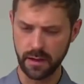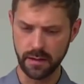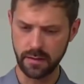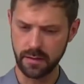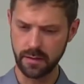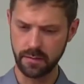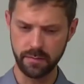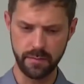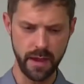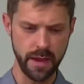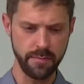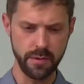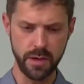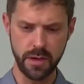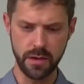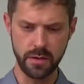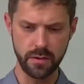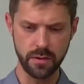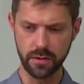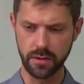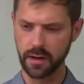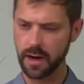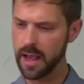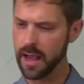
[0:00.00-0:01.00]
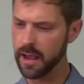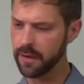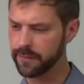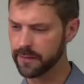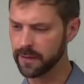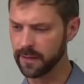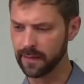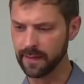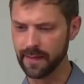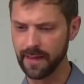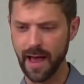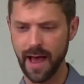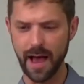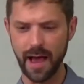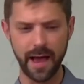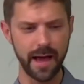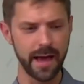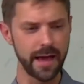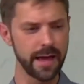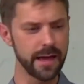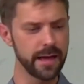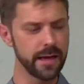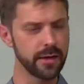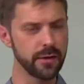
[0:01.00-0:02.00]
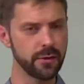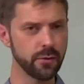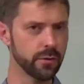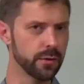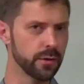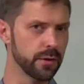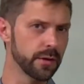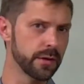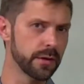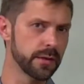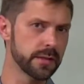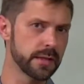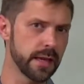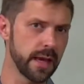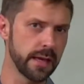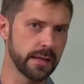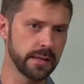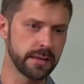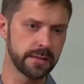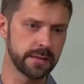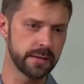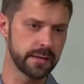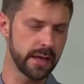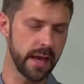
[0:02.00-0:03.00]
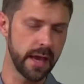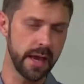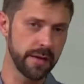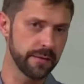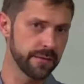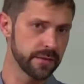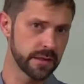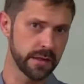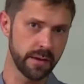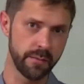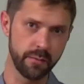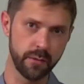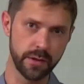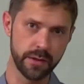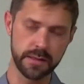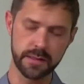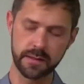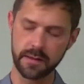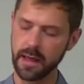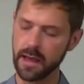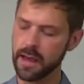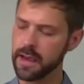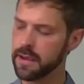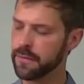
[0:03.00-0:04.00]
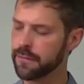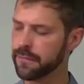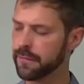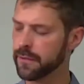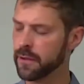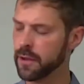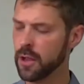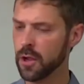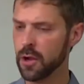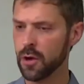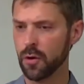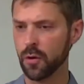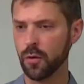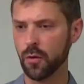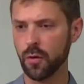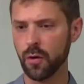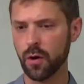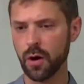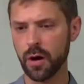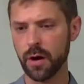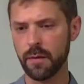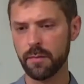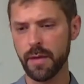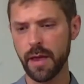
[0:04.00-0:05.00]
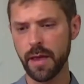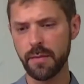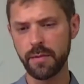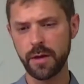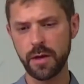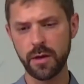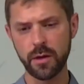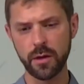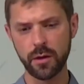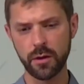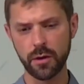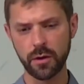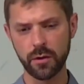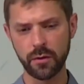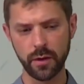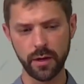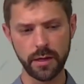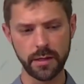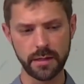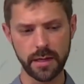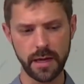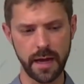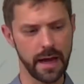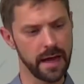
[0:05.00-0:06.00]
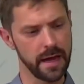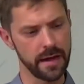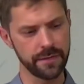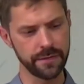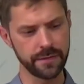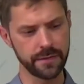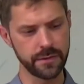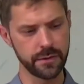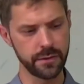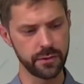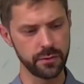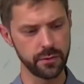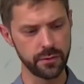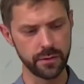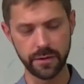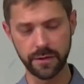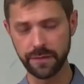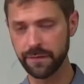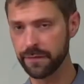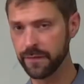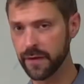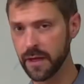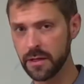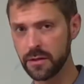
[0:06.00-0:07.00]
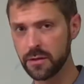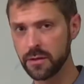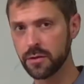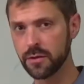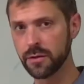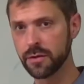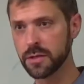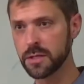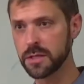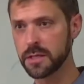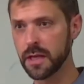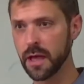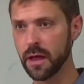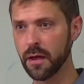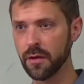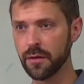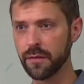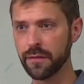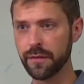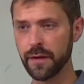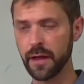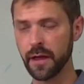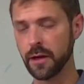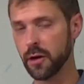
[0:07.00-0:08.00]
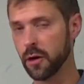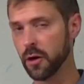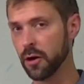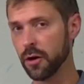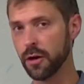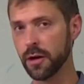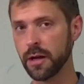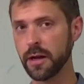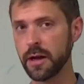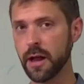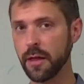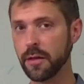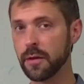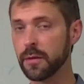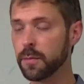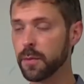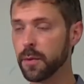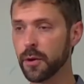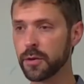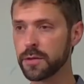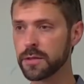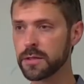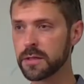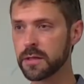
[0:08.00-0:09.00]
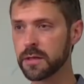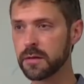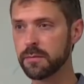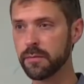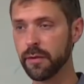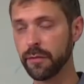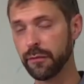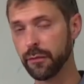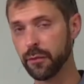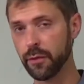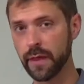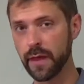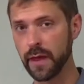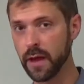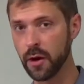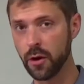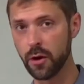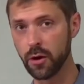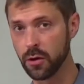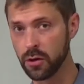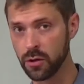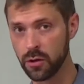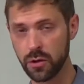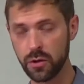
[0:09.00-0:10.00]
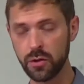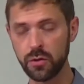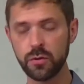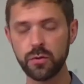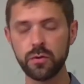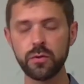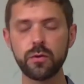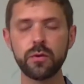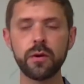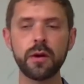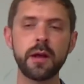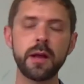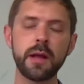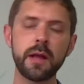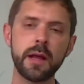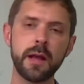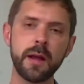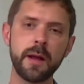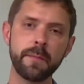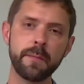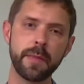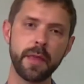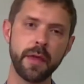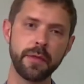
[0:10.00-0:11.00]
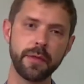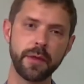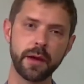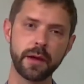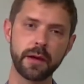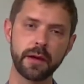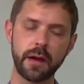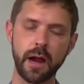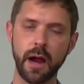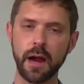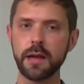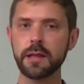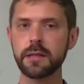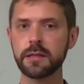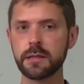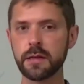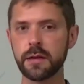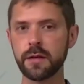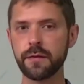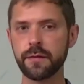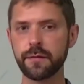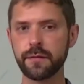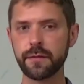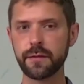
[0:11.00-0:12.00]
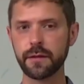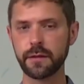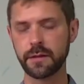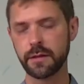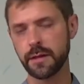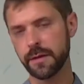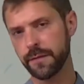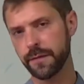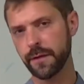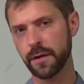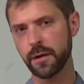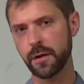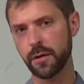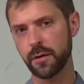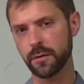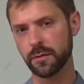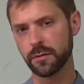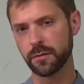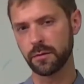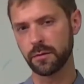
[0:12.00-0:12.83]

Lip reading: maybe you're going to have to lie in order to save someone's life, or maybe you're going to have to defend yourself and hurt another person before they hurt you. The kinds of difficult